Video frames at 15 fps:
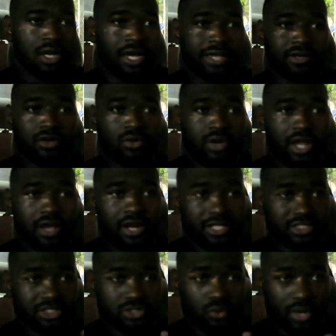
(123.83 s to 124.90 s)
I go there and I
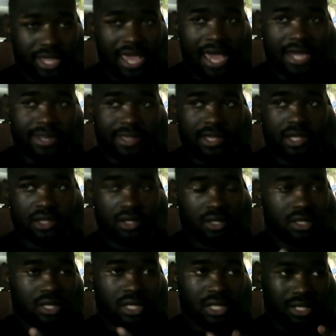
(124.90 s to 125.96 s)
just do a caddy
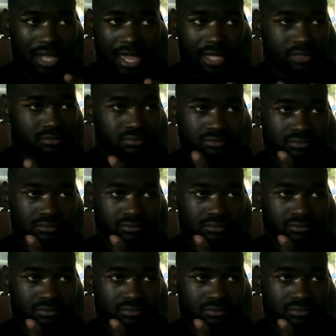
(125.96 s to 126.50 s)
like